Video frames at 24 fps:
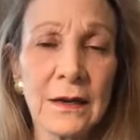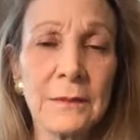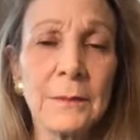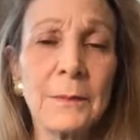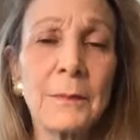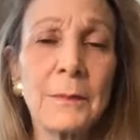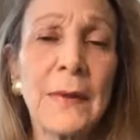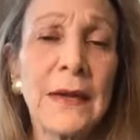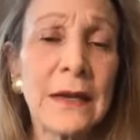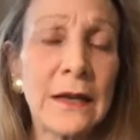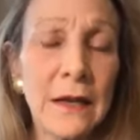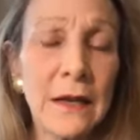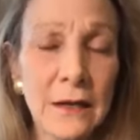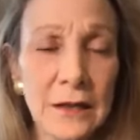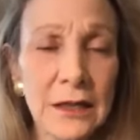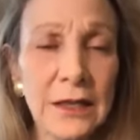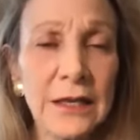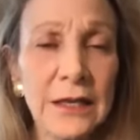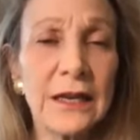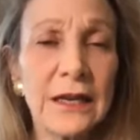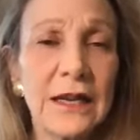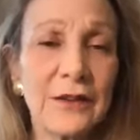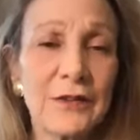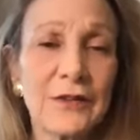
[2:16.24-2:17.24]
many
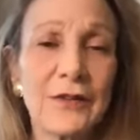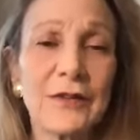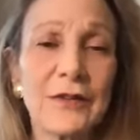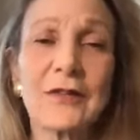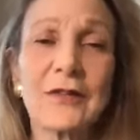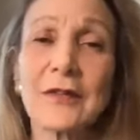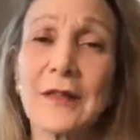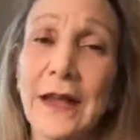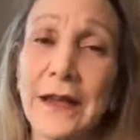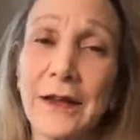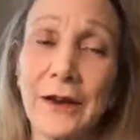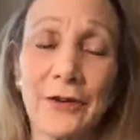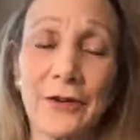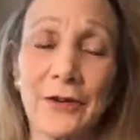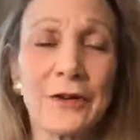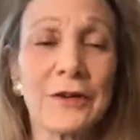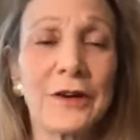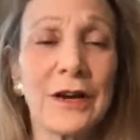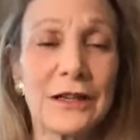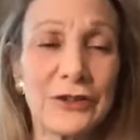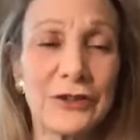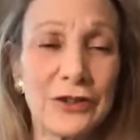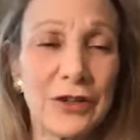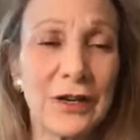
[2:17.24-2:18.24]
Kleenexes later,
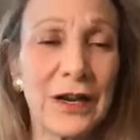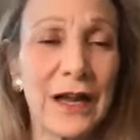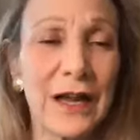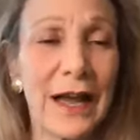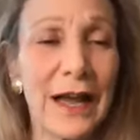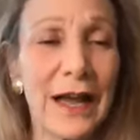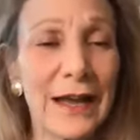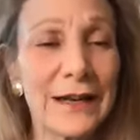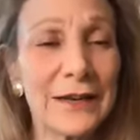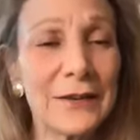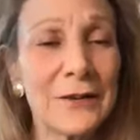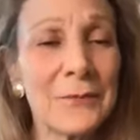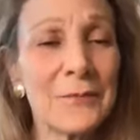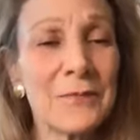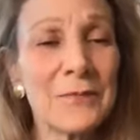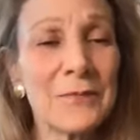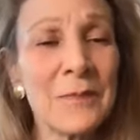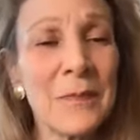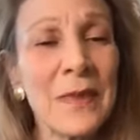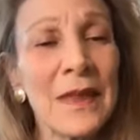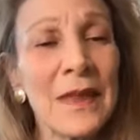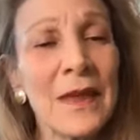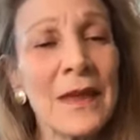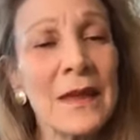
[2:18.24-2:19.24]
I should add.
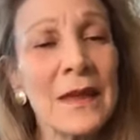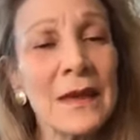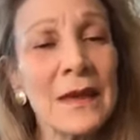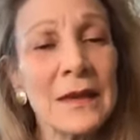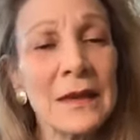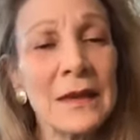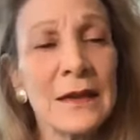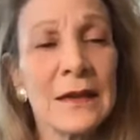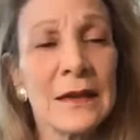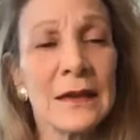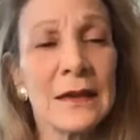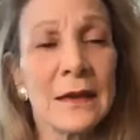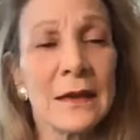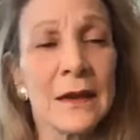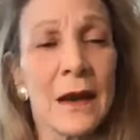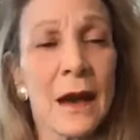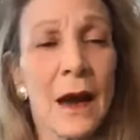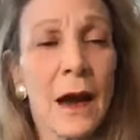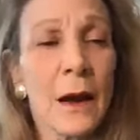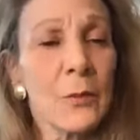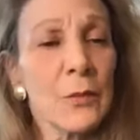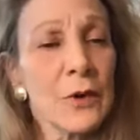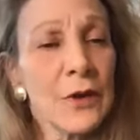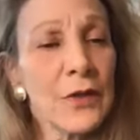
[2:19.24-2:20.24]

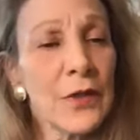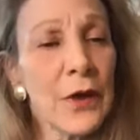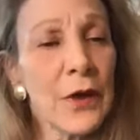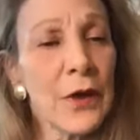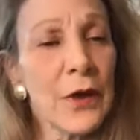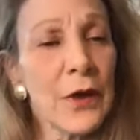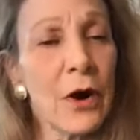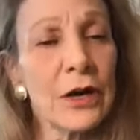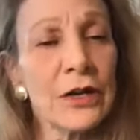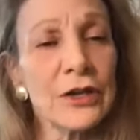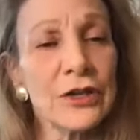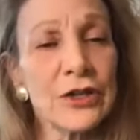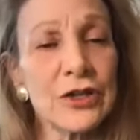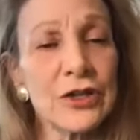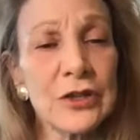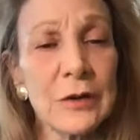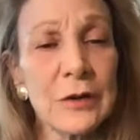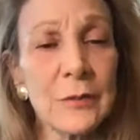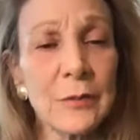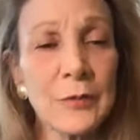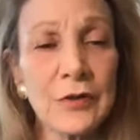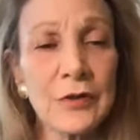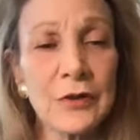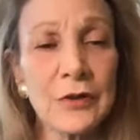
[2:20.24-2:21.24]
Amra, the
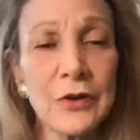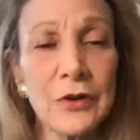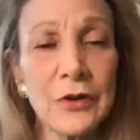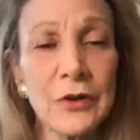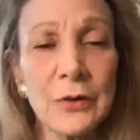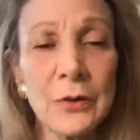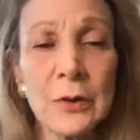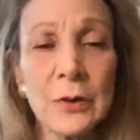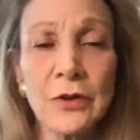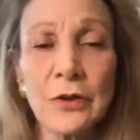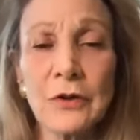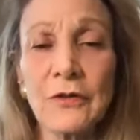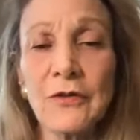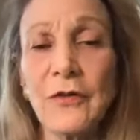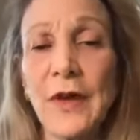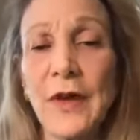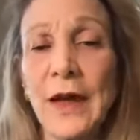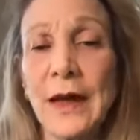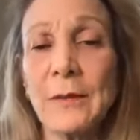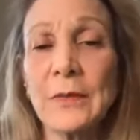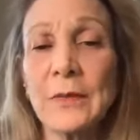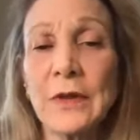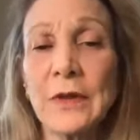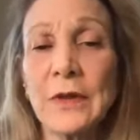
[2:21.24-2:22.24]
hardships you and your
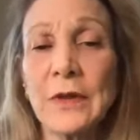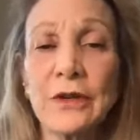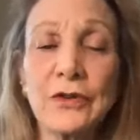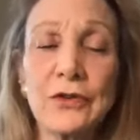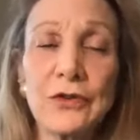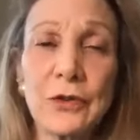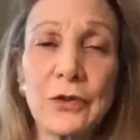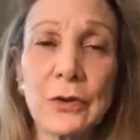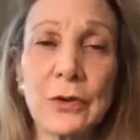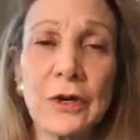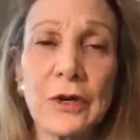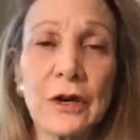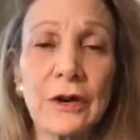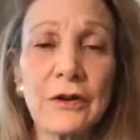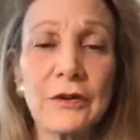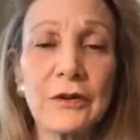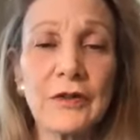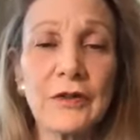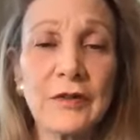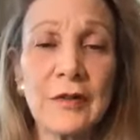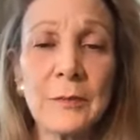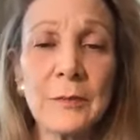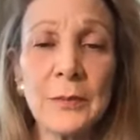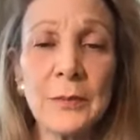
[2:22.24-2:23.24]
family endured are
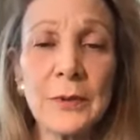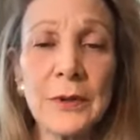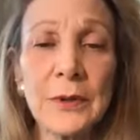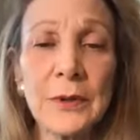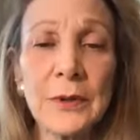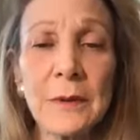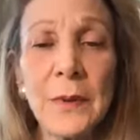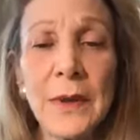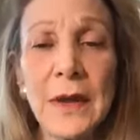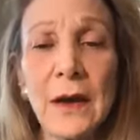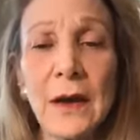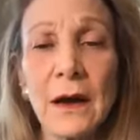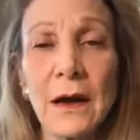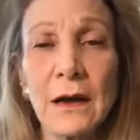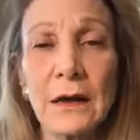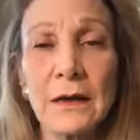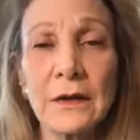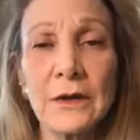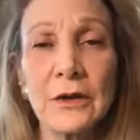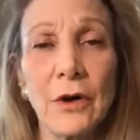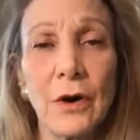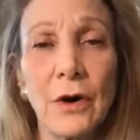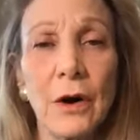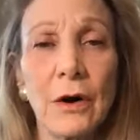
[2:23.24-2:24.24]
simply
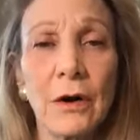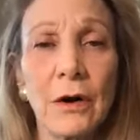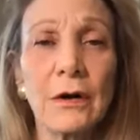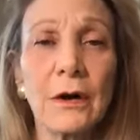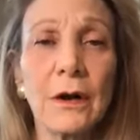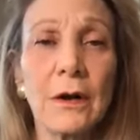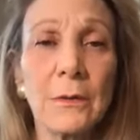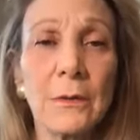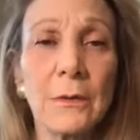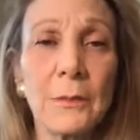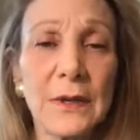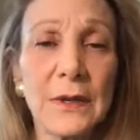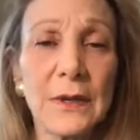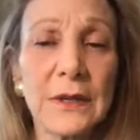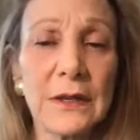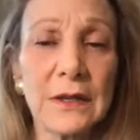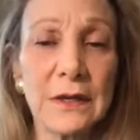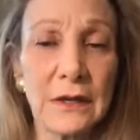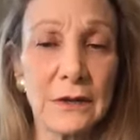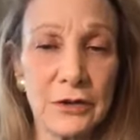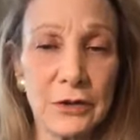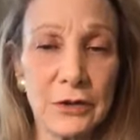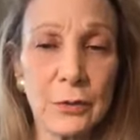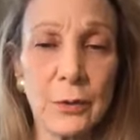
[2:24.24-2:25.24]
beyond our
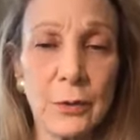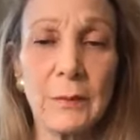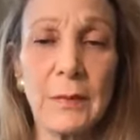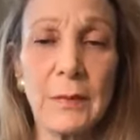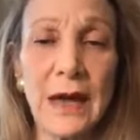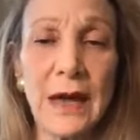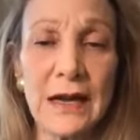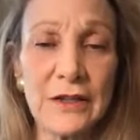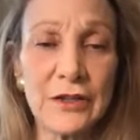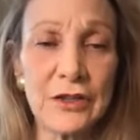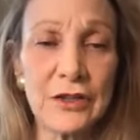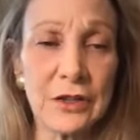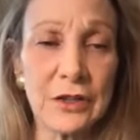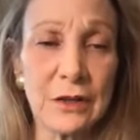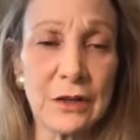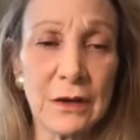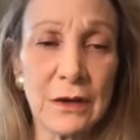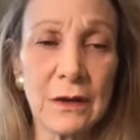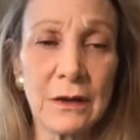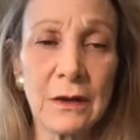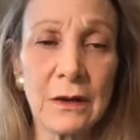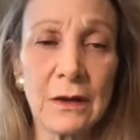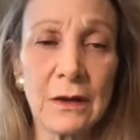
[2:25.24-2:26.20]
ability to imagine.